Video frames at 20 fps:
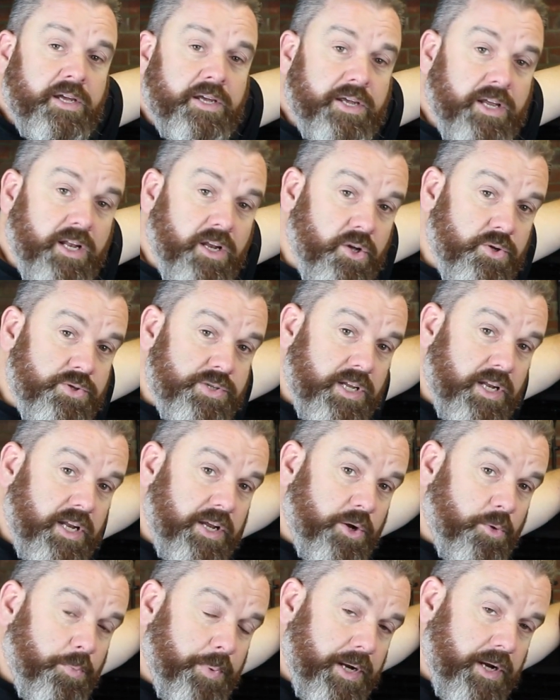You lose a
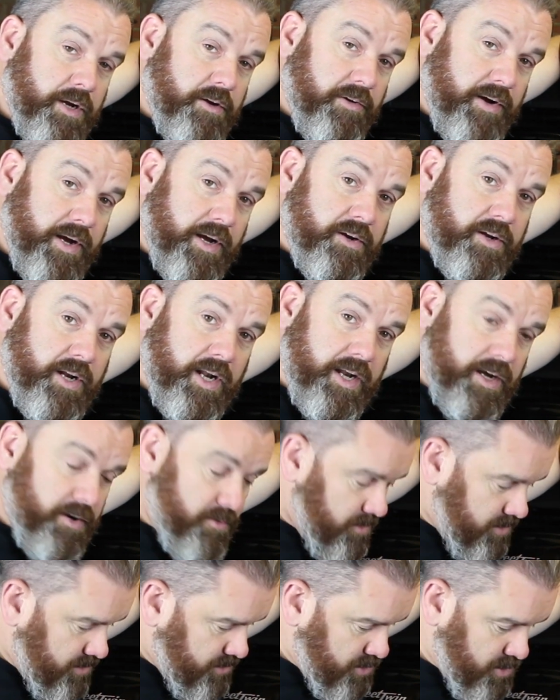little bit of ground
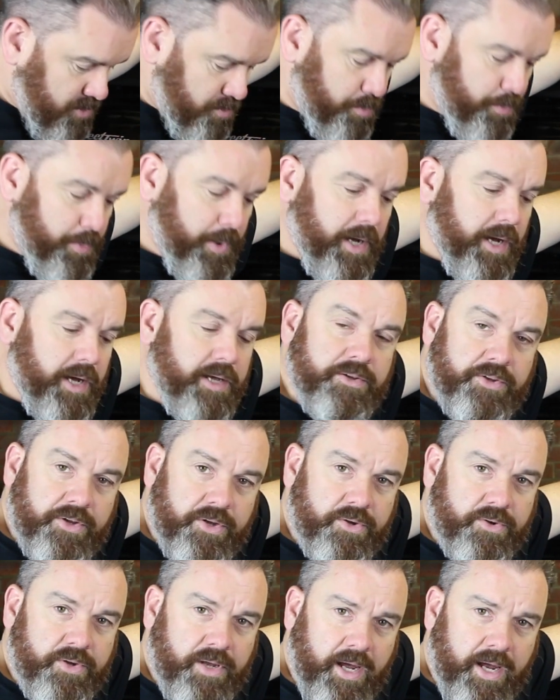clearance, but
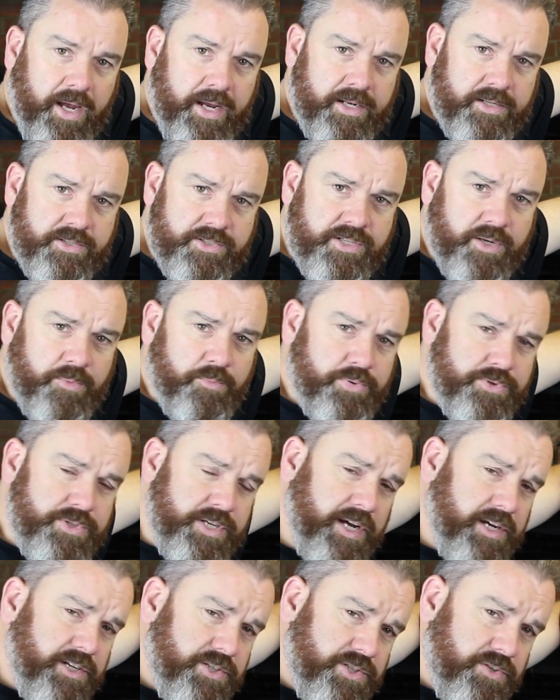you gain some
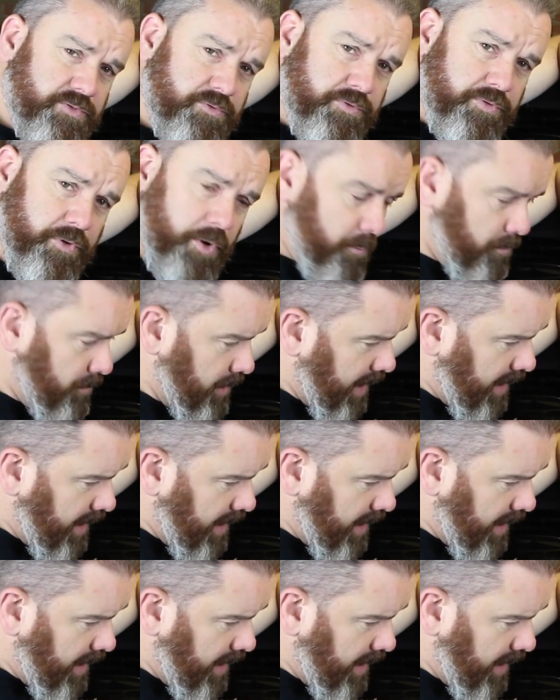protection from